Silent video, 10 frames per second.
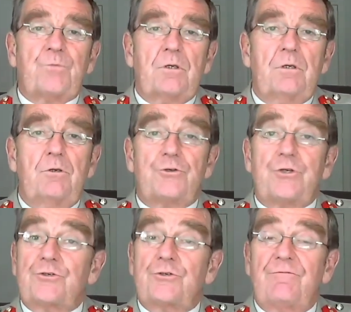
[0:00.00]
not
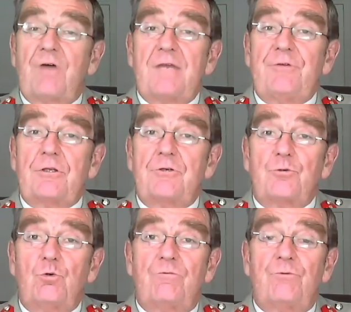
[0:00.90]
just surviving those
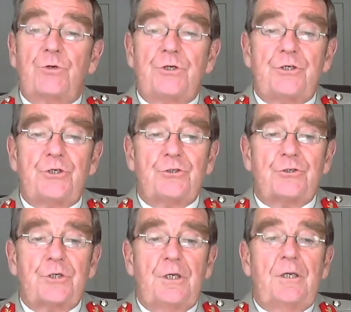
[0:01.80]
awful
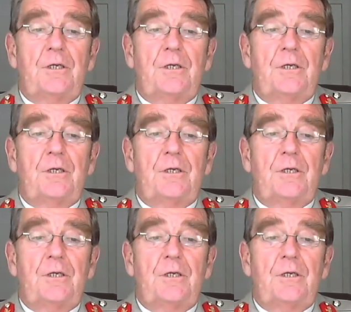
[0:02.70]
conditions,